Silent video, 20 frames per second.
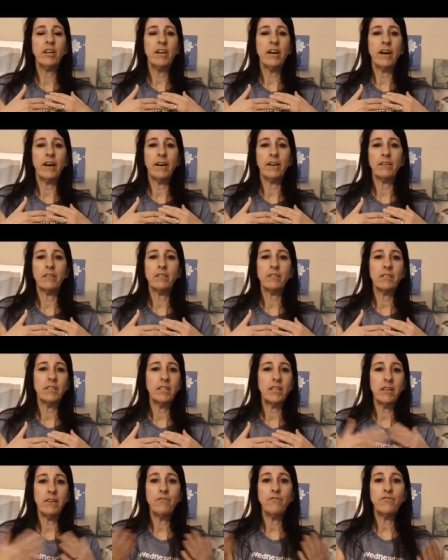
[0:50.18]
uh,
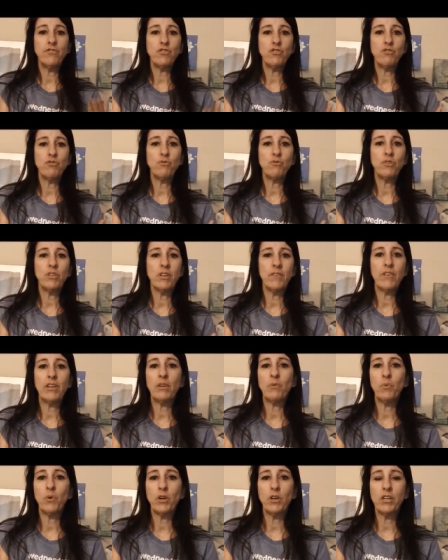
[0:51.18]
give to
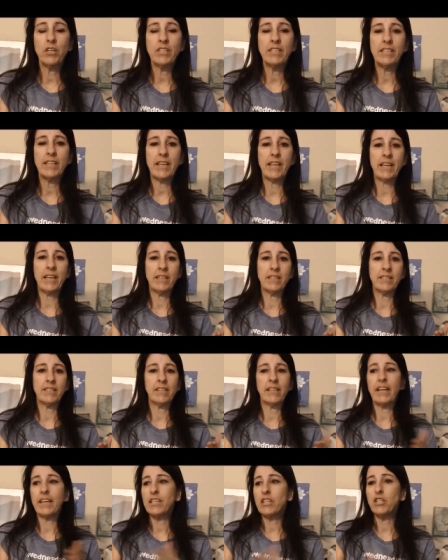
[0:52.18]
Giving Works and
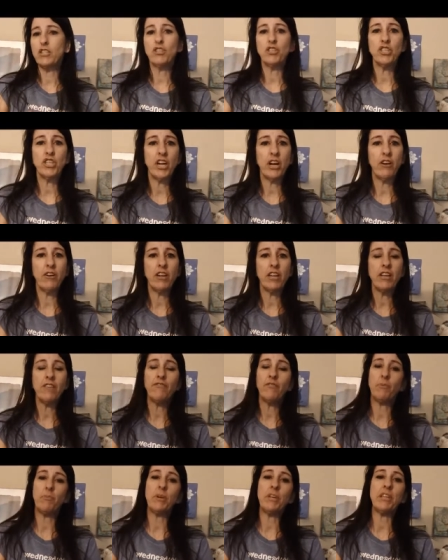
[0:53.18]
selecting your charity.
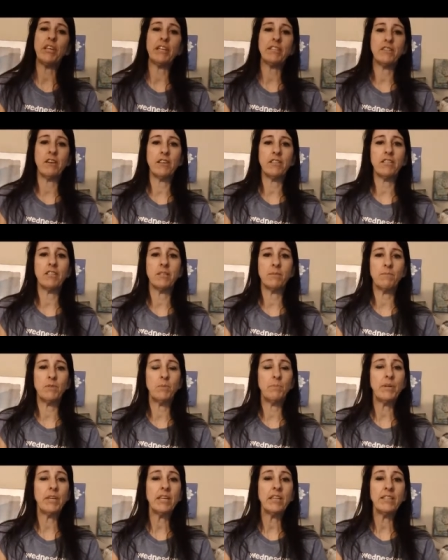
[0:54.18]
For me, that's Autism
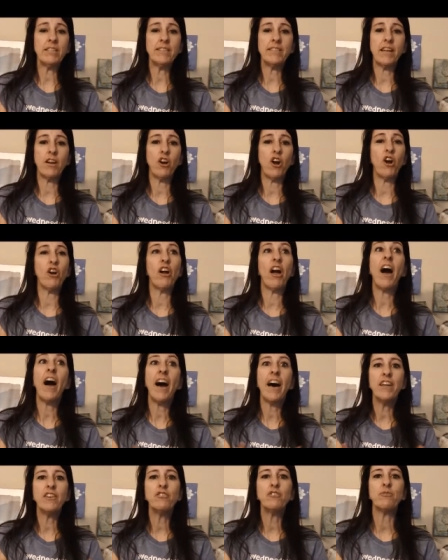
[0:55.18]
Speaks. There are
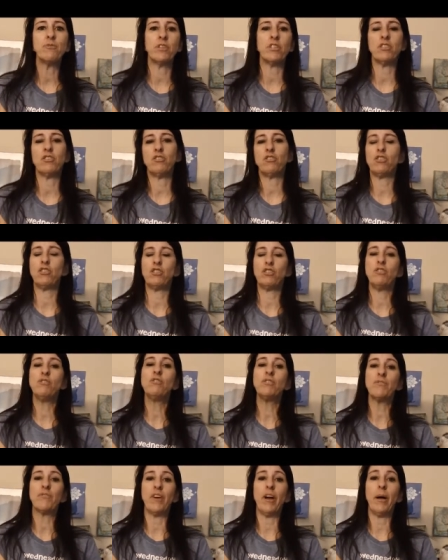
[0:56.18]
hundreds to
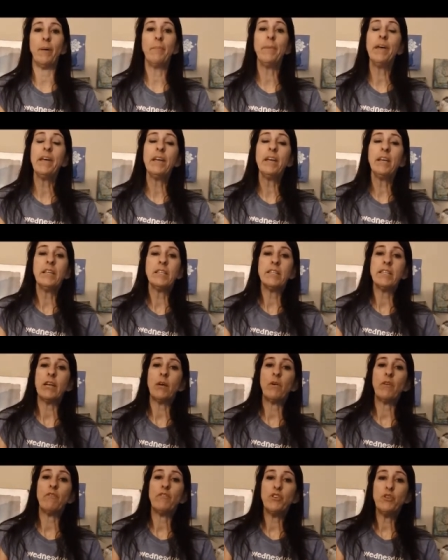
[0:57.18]
choose from.
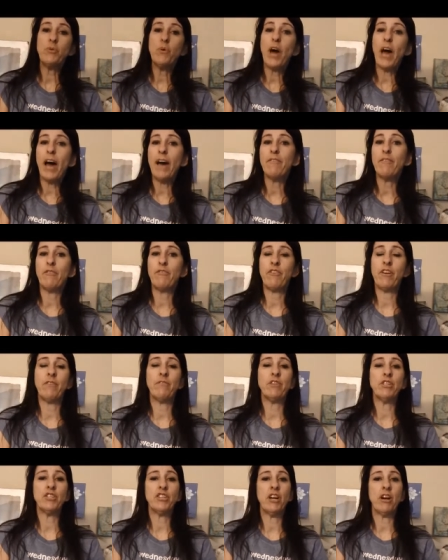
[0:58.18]
So if you have a
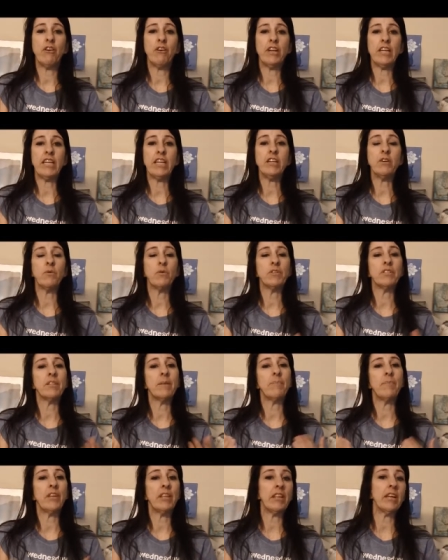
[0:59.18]
favorite charity or
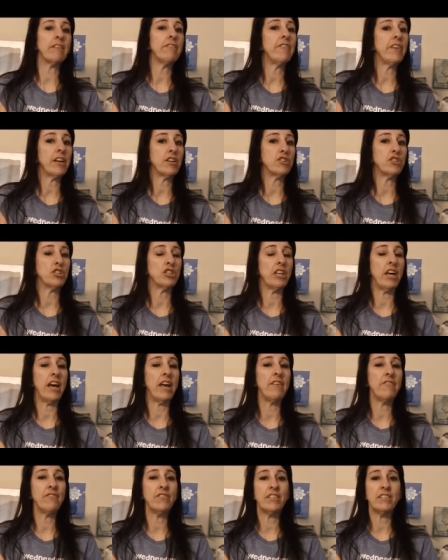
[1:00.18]
something that affects your
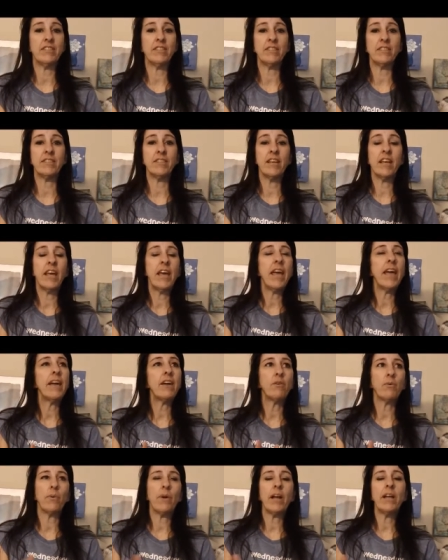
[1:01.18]
life, this is a
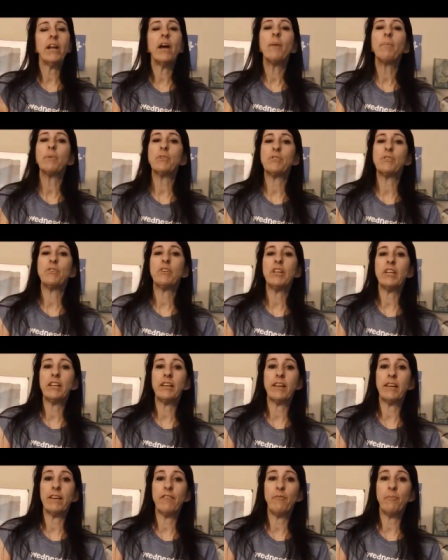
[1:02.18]
great opportunity
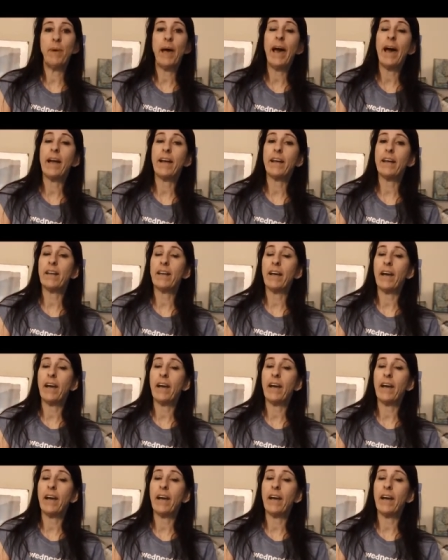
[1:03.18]
to give back, and I